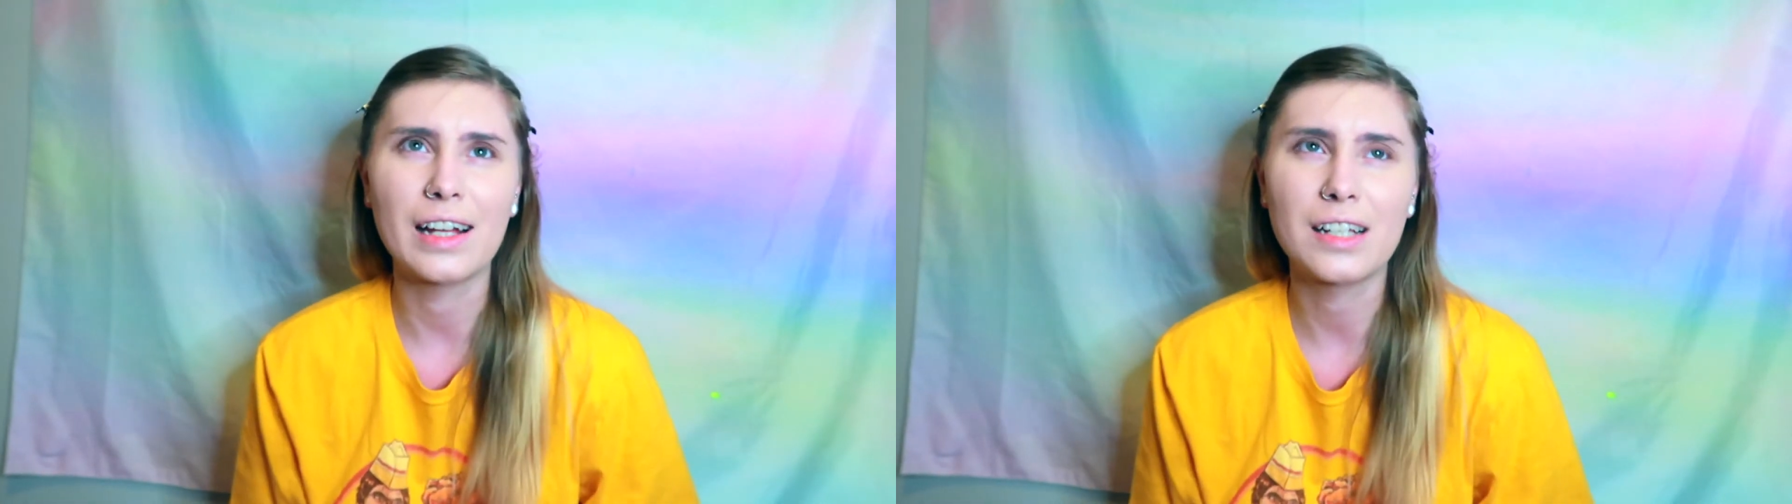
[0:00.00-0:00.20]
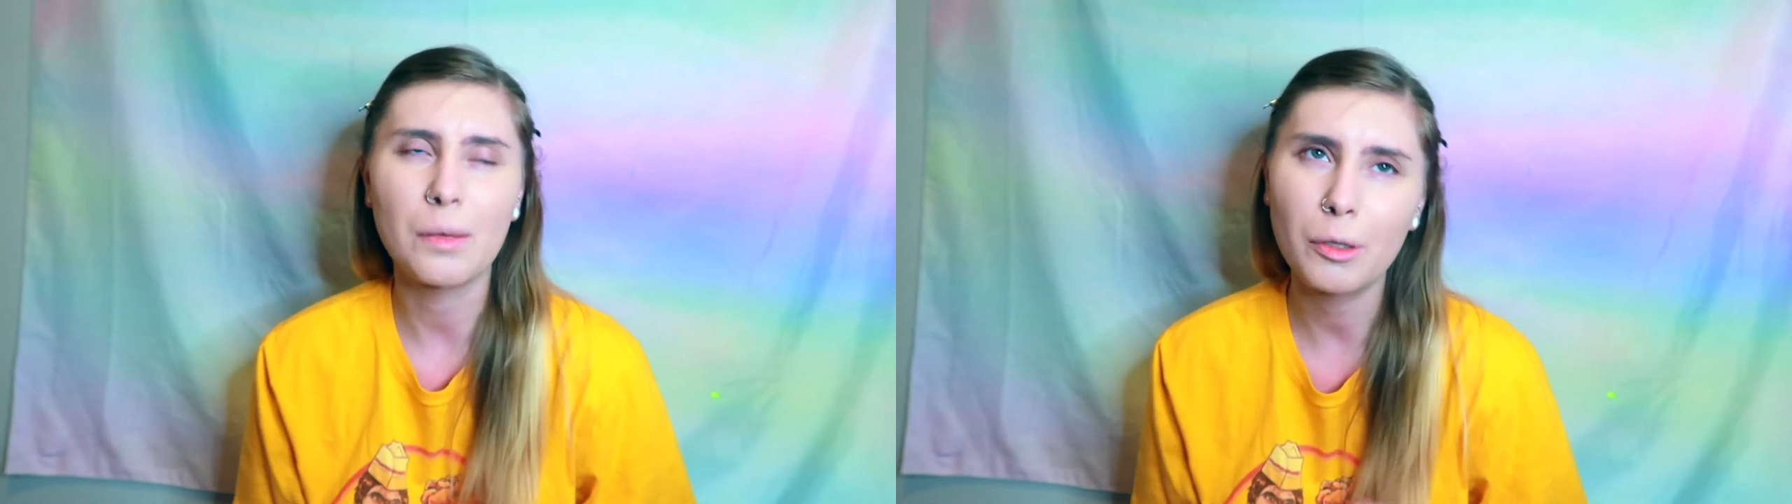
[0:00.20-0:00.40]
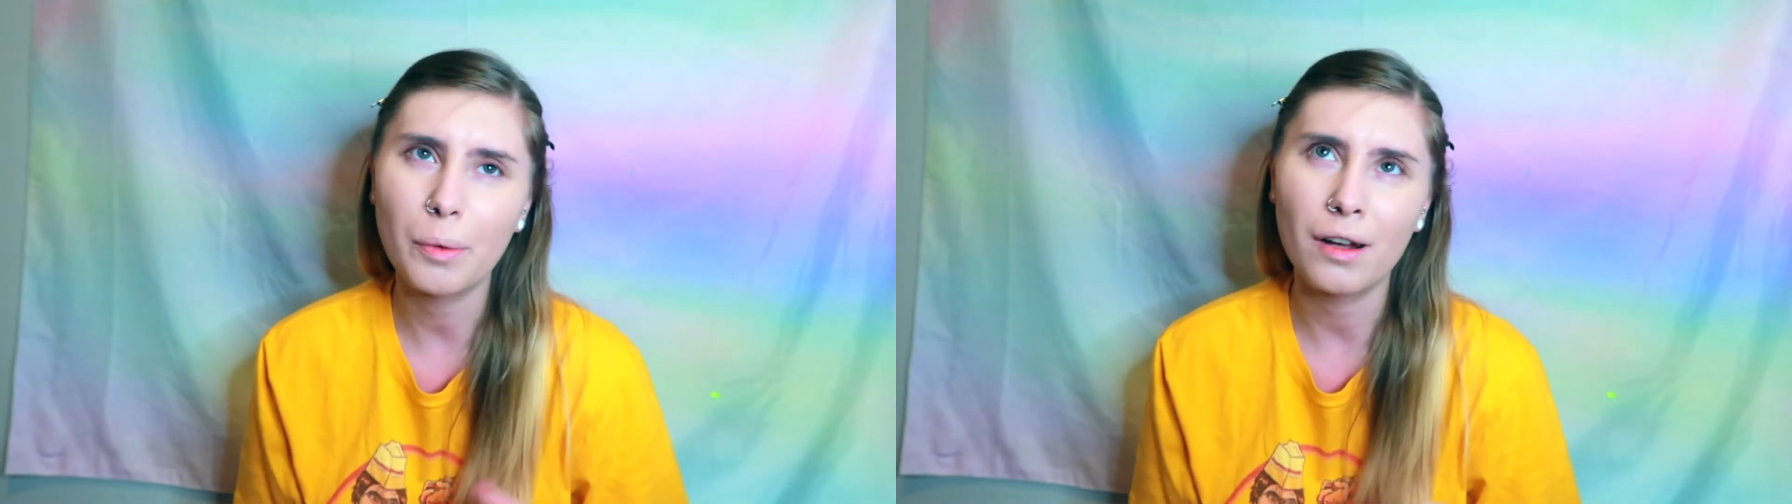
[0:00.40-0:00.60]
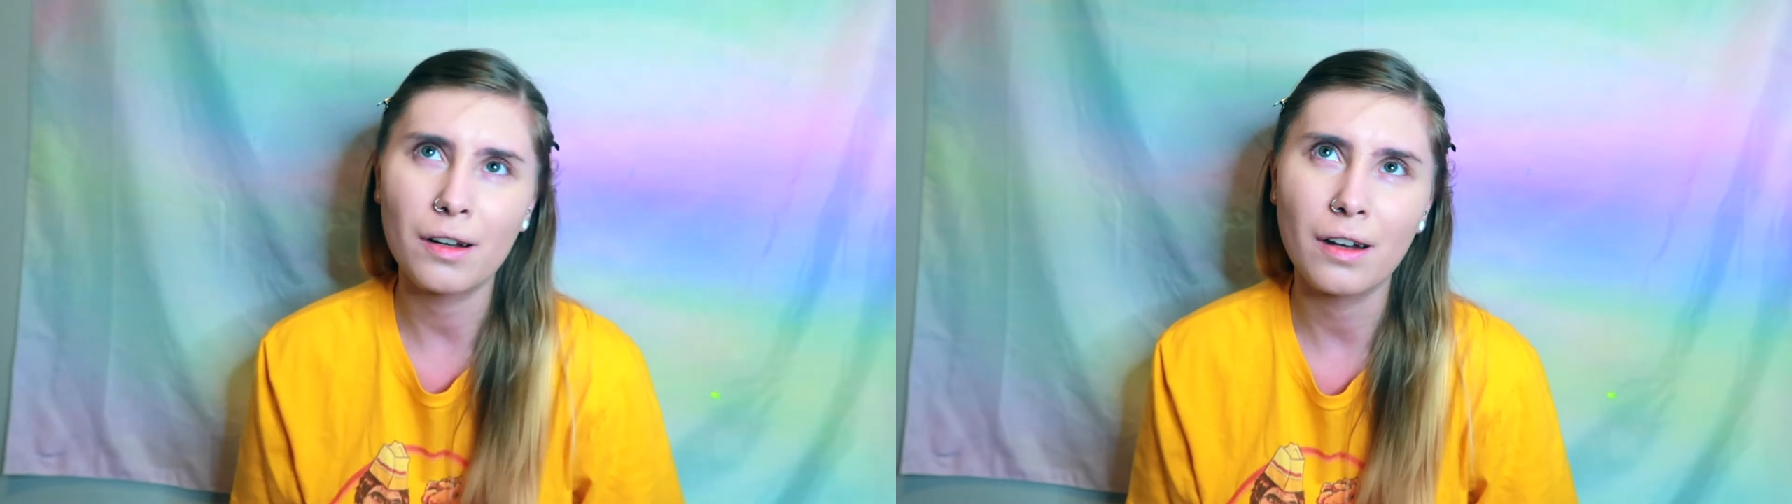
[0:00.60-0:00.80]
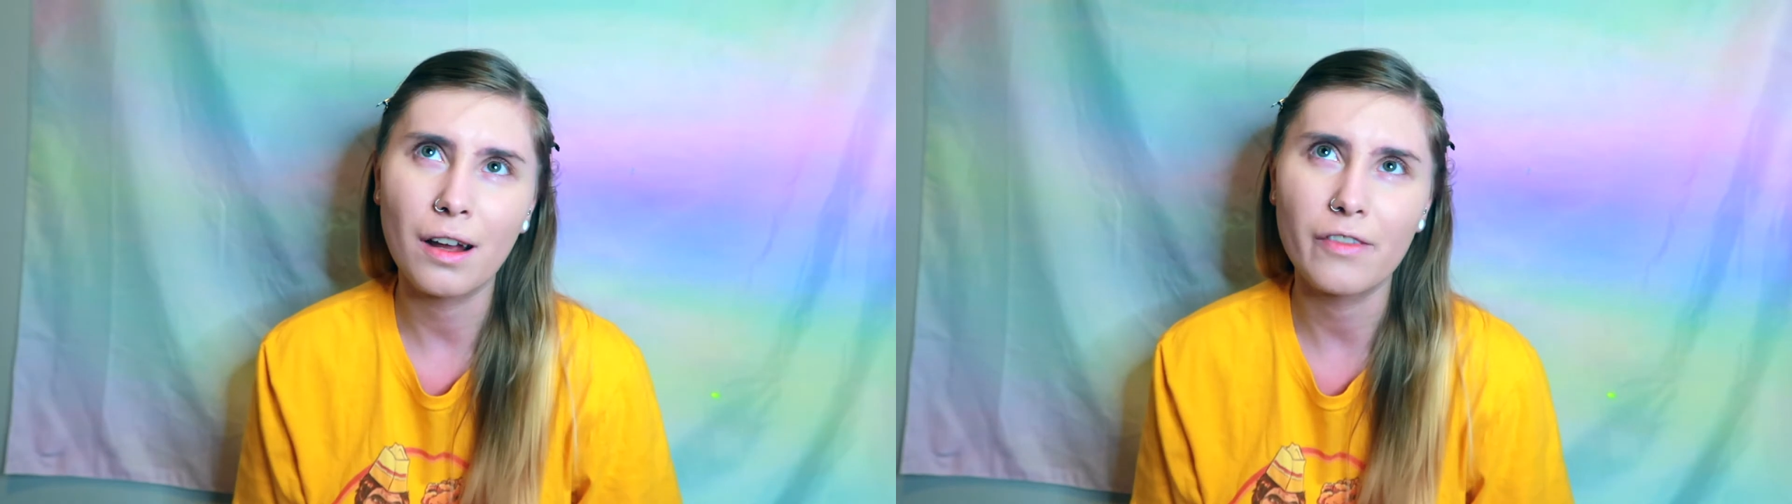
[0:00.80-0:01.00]
stumbled
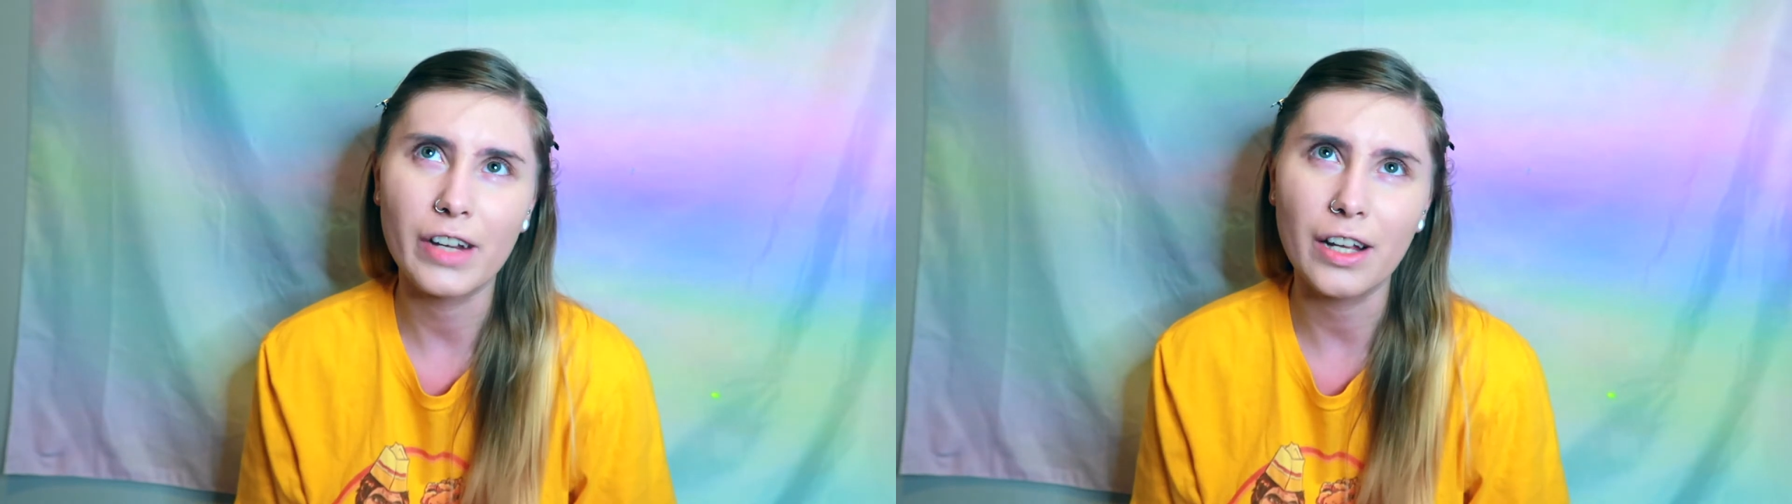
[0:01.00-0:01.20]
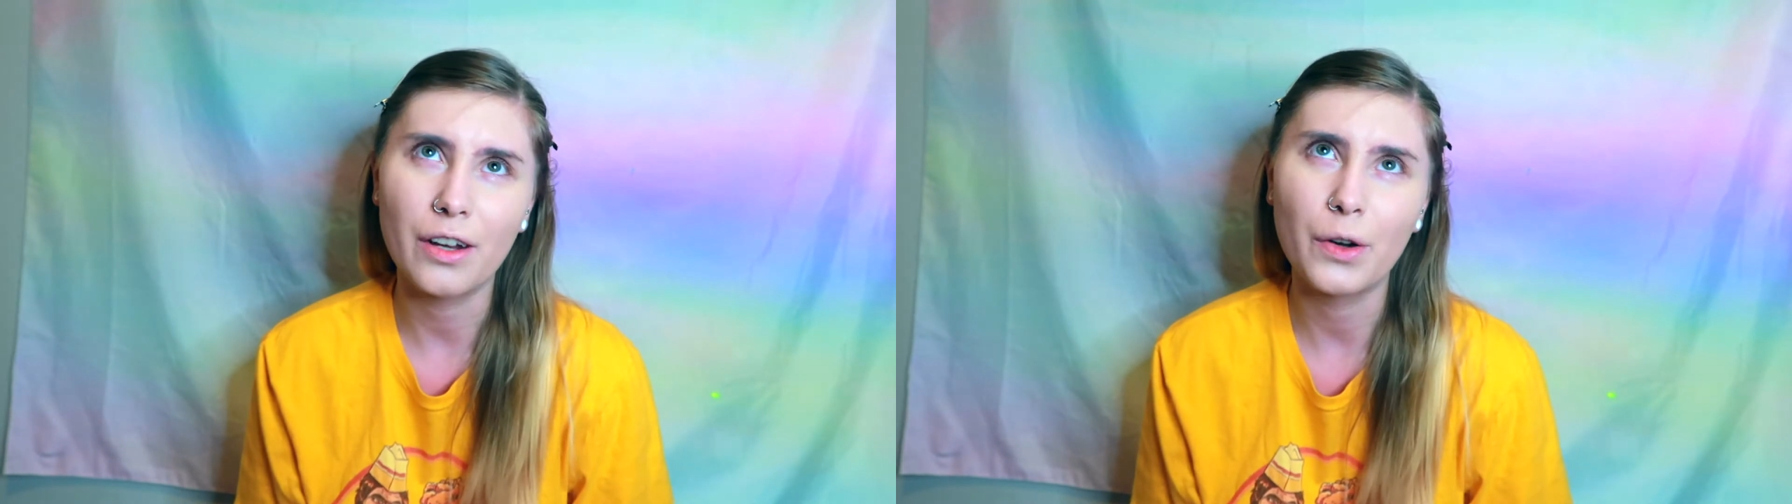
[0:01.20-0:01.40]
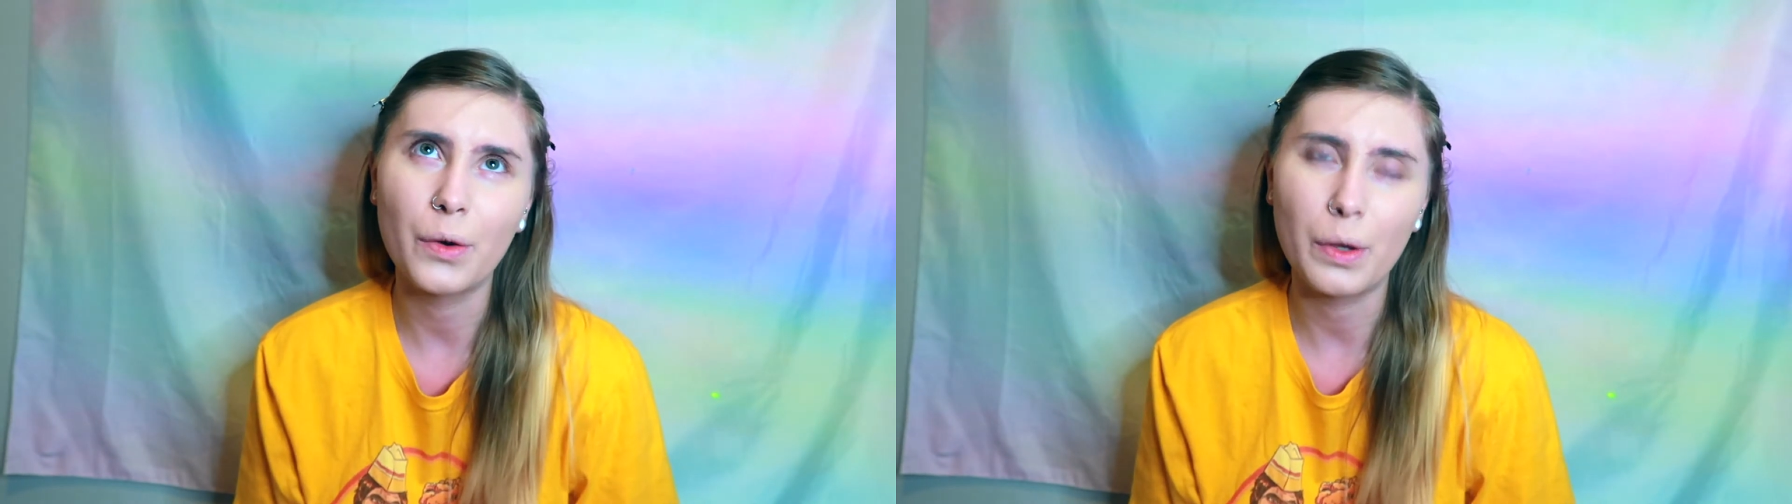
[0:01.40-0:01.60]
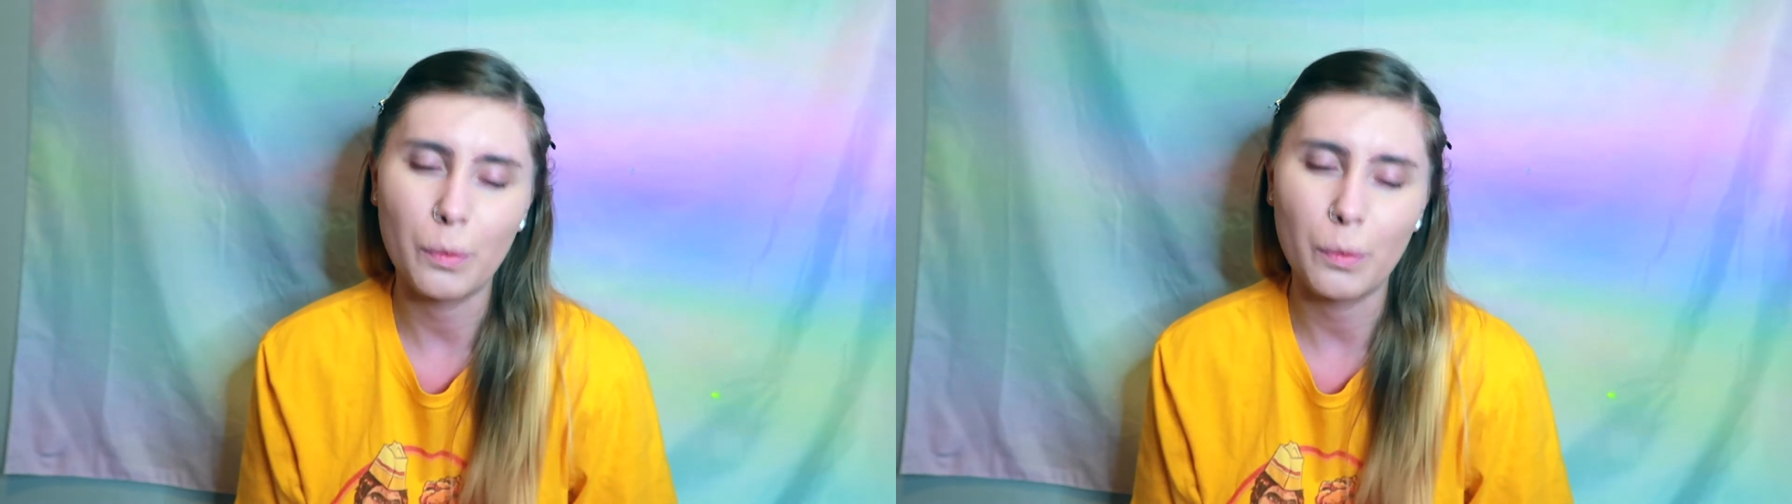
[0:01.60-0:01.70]
upon a video in